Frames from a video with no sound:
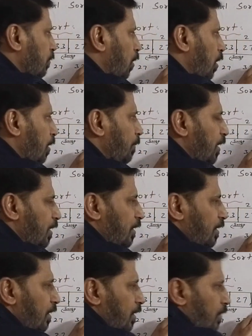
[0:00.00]
So
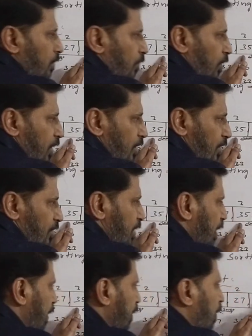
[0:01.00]
automatically within the
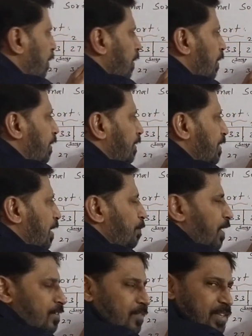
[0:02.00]
j, it is
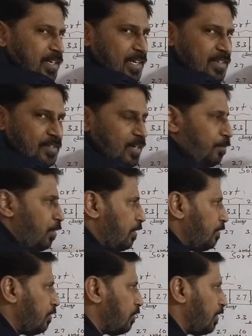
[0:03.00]
compared with the next number.
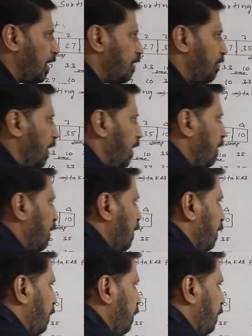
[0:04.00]
So that's why